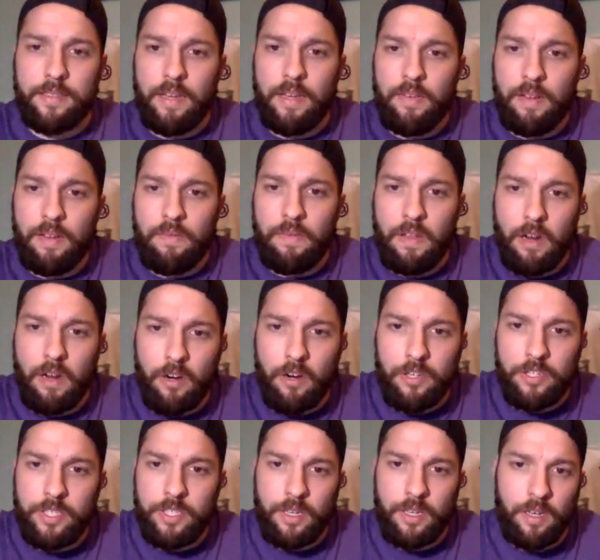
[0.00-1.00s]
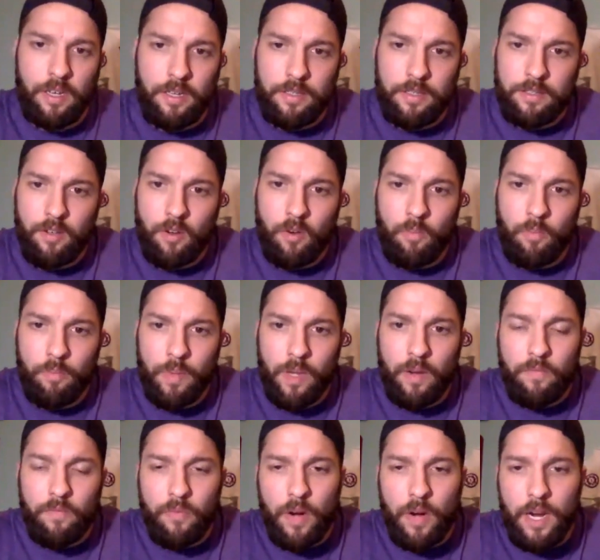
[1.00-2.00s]
even if he hurts you, don't be
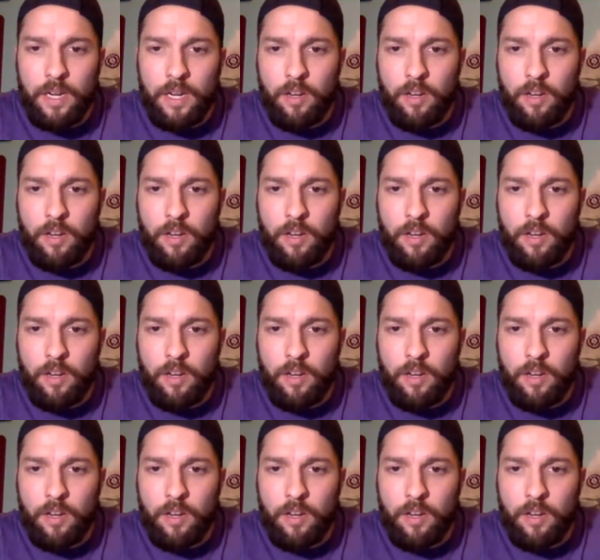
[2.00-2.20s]
afraid to